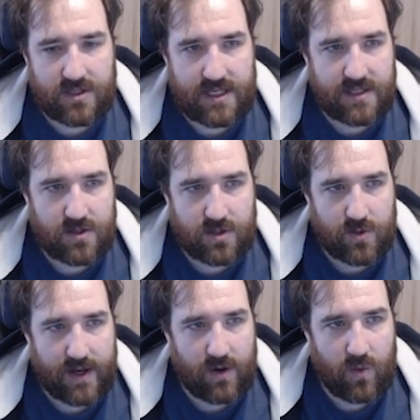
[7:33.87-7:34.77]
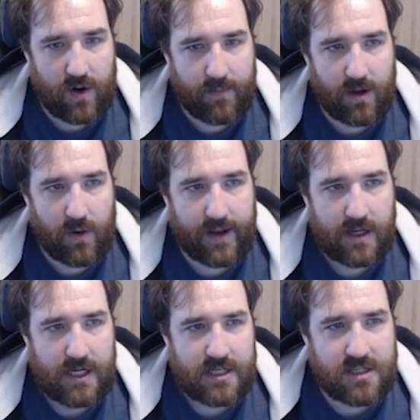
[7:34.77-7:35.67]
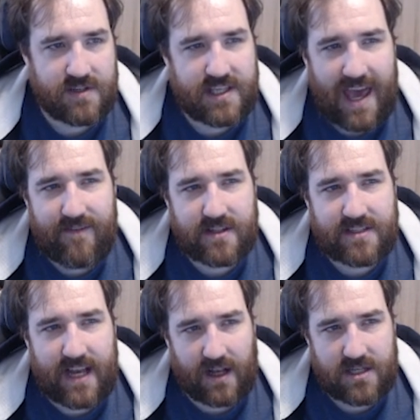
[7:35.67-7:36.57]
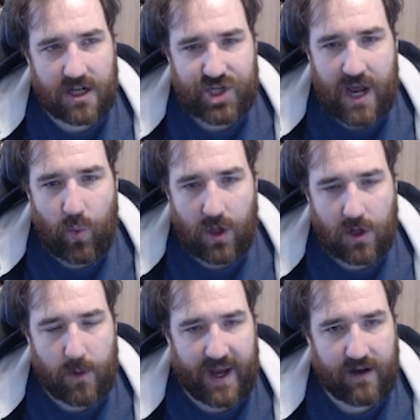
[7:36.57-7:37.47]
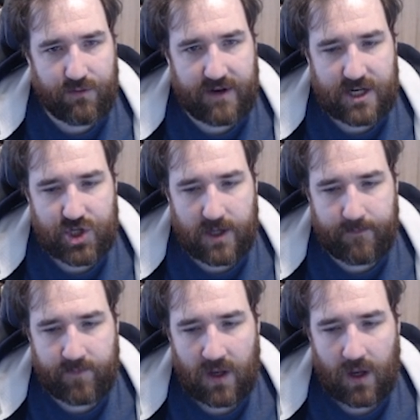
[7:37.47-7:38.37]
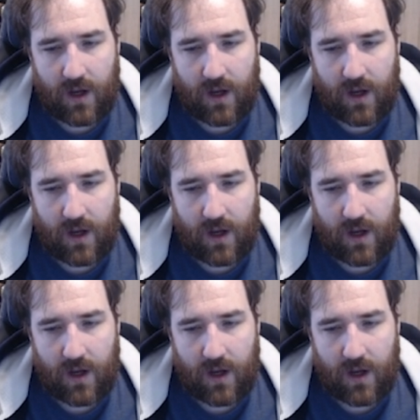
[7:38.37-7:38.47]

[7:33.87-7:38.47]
these just so I know where I'm going. So the Skaven's still untouched. I will go back and finish them.